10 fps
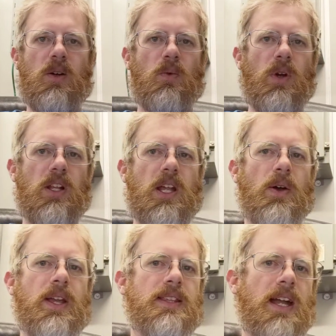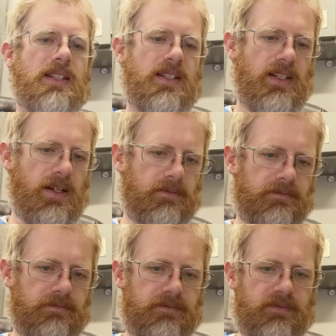"Well, now, ain't that
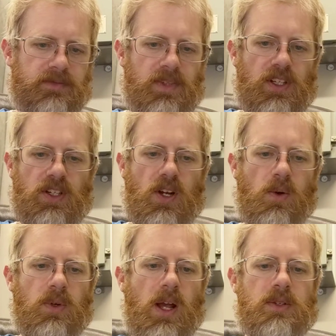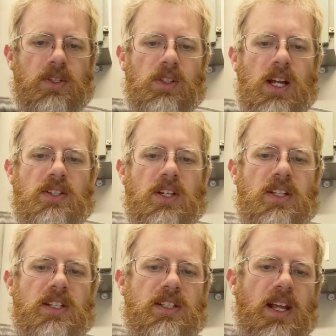something? You know, when I was your age, I
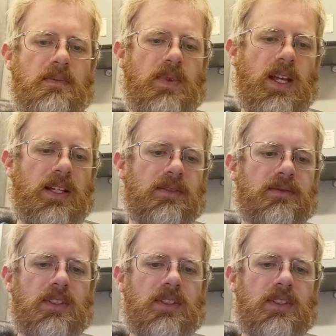did the same thing.